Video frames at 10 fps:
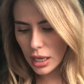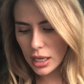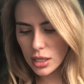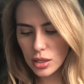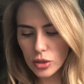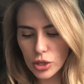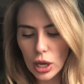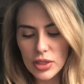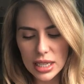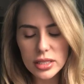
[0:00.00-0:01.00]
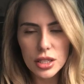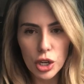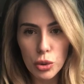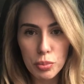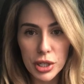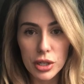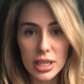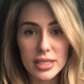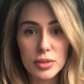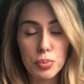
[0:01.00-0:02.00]
And that's, you know, in bigger
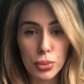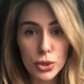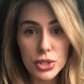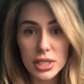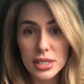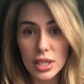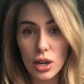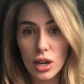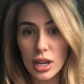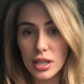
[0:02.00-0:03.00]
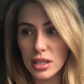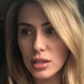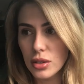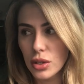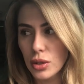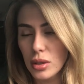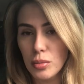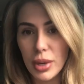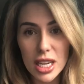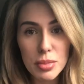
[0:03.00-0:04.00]
kids. Bruises on
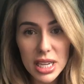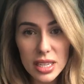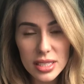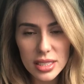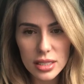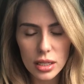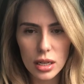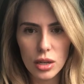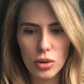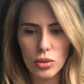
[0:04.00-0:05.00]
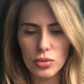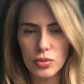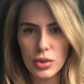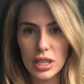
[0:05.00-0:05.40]
babies, you know,